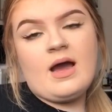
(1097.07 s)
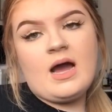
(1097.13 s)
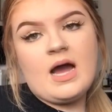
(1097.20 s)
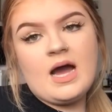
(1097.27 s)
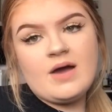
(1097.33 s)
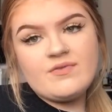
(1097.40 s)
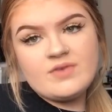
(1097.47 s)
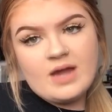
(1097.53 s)

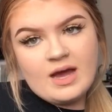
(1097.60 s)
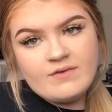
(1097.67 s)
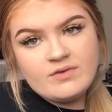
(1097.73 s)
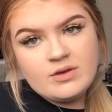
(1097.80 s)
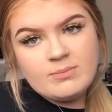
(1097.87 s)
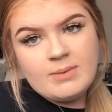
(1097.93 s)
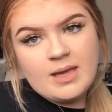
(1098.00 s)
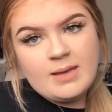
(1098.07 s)
after having
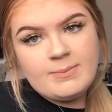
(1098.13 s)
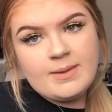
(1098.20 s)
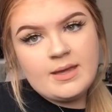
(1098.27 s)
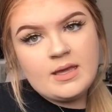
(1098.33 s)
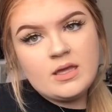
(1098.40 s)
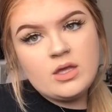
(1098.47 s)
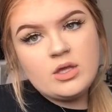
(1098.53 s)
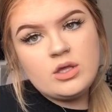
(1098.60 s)
your
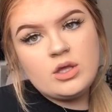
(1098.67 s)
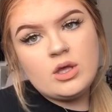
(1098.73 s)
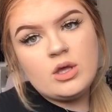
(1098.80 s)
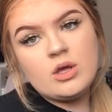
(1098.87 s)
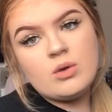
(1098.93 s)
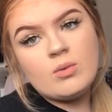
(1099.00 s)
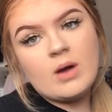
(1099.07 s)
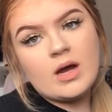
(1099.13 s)
baby,
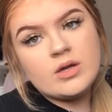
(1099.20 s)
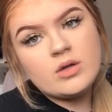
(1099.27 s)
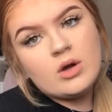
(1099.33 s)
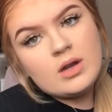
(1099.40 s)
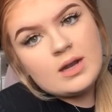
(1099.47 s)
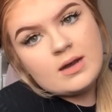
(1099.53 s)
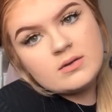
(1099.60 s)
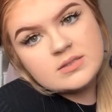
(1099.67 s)
you are not
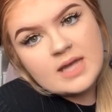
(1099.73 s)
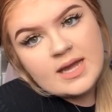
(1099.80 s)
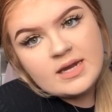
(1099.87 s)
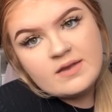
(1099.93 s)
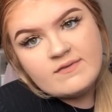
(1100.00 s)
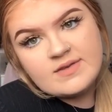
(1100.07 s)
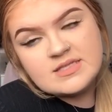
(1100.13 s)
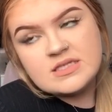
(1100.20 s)
allowed any
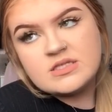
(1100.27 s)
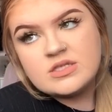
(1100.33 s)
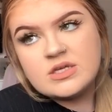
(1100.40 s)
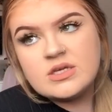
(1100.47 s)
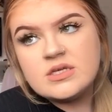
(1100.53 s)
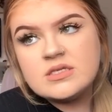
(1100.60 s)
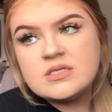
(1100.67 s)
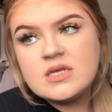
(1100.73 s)

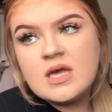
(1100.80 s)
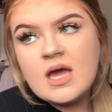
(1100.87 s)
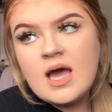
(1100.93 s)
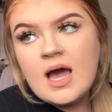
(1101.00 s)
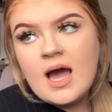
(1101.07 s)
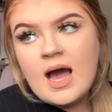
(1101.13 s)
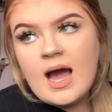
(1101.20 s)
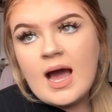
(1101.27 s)
visitors,
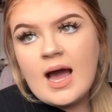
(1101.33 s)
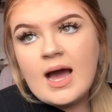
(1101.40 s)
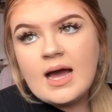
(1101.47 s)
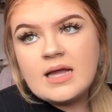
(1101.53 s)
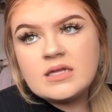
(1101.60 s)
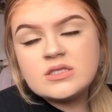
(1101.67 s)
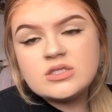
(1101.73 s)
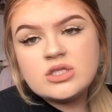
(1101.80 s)

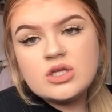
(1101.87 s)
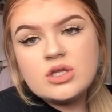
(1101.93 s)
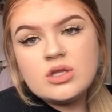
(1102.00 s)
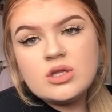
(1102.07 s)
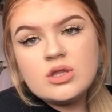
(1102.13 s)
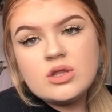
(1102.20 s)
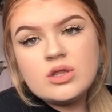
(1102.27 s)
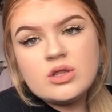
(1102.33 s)
and
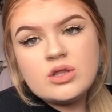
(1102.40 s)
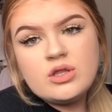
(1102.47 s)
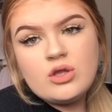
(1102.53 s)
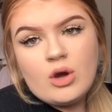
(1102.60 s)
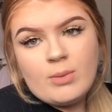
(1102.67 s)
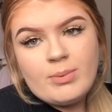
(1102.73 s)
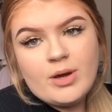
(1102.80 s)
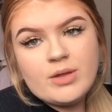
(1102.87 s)

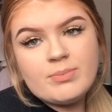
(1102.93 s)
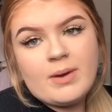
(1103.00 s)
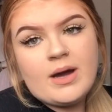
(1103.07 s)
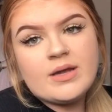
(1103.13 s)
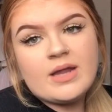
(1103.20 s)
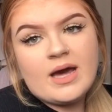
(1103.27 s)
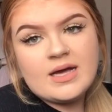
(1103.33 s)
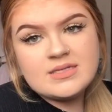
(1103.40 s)
your birth
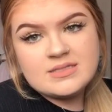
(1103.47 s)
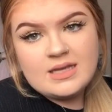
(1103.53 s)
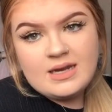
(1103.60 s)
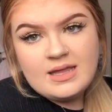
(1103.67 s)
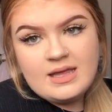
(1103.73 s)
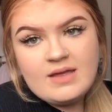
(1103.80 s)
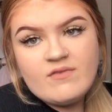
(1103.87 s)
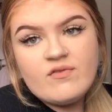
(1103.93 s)
partner has to
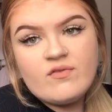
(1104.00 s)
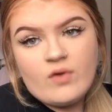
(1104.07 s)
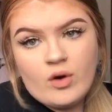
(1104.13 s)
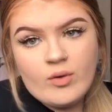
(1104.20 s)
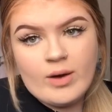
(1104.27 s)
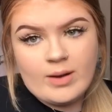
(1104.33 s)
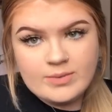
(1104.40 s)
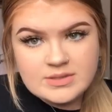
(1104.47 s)
leave
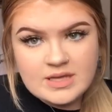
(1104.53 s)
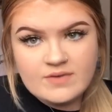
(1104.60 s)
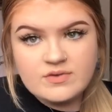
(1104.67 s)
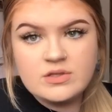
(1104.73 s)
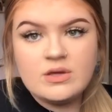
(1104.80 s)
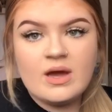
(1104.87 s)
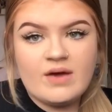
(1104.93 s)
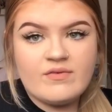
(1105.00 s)
4 hours after
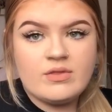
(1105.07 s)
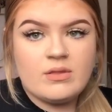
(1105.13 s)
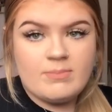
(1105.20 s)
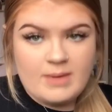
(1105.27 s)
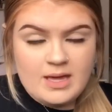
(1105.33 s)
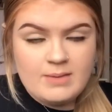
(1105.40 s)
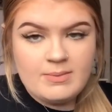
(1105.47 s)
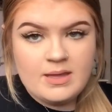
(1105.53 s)
you having the
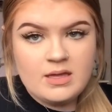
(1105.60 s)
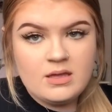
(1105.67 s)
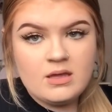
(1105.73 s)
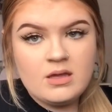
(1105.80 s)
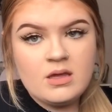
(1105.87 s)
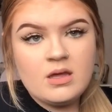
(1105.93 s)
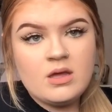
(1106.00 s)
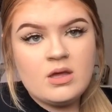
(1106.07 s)
baby,
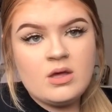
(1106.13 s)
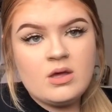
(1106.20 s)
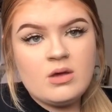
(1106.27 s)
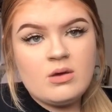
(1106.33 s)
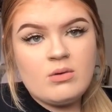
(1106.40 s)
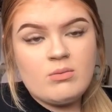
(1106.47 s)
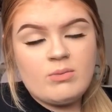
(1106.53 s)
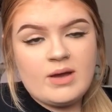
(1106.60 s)

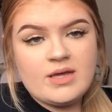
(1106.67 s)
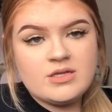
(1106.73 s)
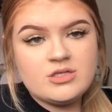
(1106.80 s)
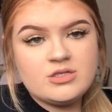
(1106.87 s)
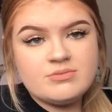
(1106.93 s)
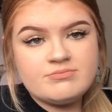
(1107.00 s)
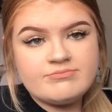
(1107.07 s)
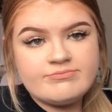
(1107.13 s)

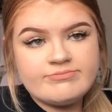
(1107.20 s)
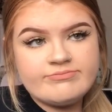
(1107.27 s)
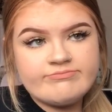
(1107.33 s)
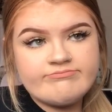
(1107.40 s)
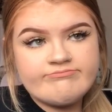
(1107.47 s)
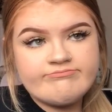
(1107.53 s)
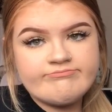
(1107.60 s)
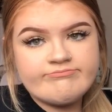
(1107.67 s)
which
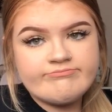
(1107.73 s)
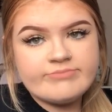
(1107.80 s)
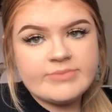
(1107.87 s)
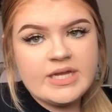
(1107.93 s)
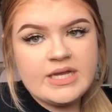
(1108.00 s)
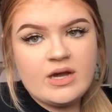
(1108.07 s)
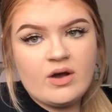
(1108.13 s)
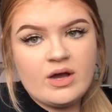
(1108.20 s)

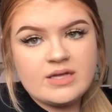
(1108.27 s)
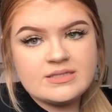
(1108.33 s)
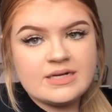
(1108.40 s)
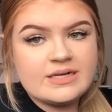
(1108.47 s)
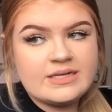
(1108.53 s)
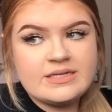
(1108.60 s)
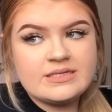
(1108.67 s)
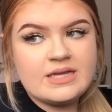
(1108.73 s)

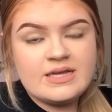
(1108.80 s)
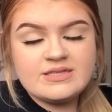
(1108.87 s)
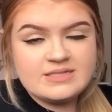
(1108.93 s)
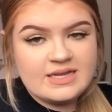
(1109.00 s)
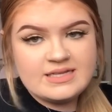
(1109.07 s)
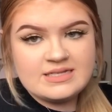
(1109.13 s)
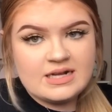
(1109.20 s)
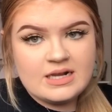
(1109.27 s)
isn't
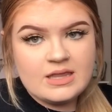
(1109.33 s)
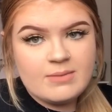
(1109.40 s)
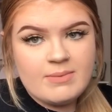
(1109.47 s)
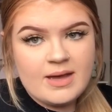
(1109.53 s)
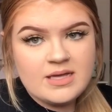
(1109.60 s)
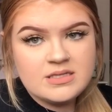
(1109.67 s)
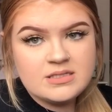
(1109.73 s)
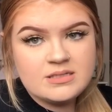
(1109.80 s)
exactly the
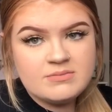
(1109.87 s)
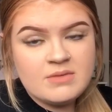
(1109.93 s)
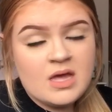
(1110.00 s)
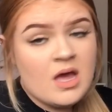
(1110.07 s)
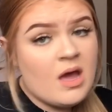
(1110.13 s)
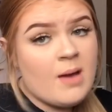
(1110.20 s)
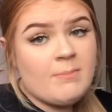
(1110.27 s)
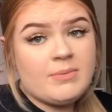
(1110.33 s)
best.
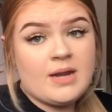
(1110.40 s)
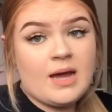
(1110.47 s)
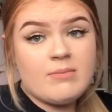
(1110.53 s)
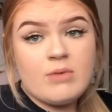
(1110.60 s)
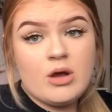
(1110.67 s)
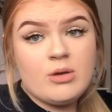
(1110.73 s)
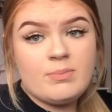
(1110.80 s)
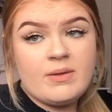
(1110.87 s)
But I'm
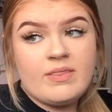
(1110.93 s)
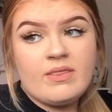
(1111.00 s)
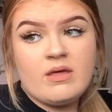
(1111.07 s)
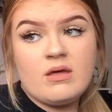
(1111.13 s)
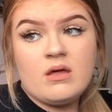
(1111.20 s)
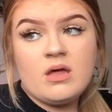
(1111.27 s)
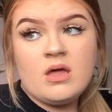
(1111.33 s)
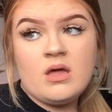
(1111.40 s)
hoping
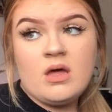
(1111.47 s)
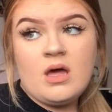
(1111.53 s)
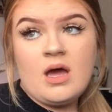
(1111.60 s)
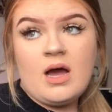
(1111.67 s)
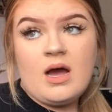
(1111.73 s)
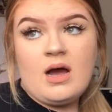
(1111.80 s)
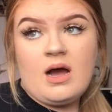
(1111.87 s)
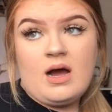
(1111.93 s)
that
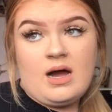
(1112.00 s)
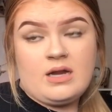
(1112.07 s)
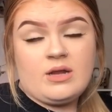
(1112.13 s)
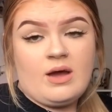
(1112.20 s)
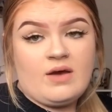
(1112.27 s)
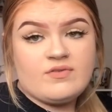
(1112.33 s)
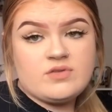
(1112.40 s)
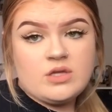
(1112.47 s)
I don't
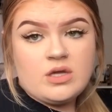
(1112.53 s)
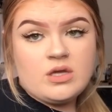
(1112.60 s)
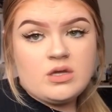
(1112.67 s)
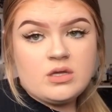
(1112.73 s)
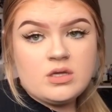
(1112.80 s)
have to